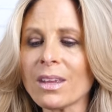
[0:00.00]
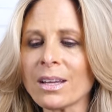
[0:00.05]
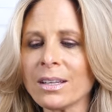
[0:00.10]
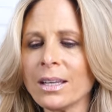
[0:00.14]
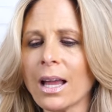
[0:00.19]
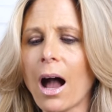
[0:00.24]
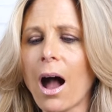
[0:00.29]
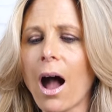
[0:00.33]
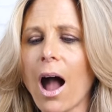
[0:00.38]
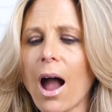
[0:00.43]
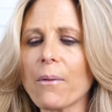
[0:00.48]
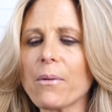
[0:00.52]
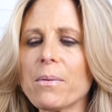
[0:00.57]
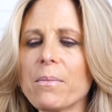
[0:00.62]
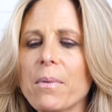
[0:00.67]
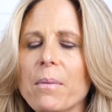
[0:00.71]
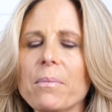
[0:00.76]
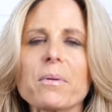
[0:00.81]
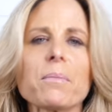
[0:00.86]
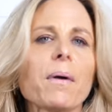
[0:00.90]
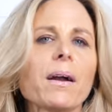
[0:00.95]
Now, I
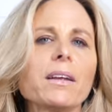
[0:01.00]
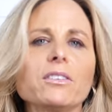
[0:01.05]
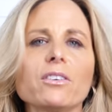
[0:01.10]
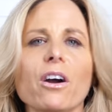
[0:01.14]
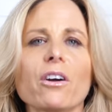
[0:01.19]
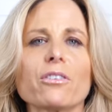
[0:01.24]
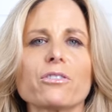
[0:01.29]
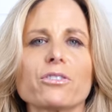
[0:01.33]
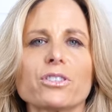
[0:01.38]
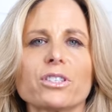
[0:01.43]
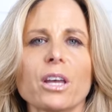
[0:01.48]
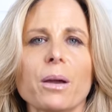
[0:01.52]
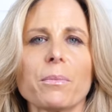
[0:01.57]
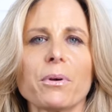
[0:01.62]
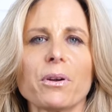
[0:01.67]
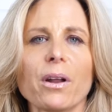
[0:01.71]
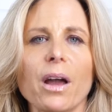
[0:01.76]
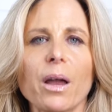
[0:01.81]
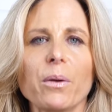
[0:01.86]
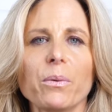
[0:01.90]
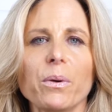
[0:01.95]
remember my daughter Summer
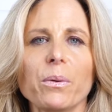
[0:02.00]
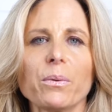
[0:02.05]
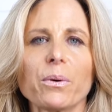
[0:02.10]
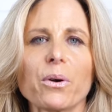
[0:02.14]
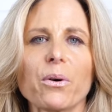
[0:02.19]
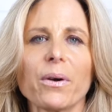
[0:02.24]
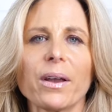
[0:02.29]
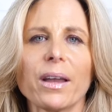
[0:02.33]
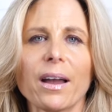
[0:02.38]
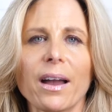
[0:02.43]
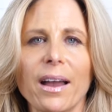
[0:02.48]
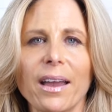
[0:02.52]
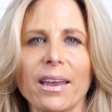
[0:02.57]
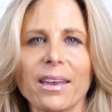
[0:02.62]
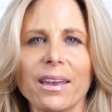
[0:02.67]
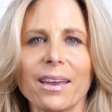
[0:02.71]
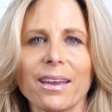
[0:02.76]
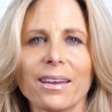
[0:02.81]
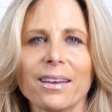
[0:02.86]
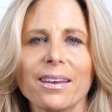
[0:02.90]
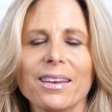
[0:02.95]
and I, we were going
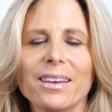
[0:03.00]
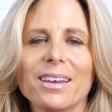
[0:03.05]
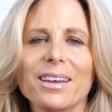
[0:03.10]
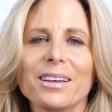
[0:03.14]
hiking.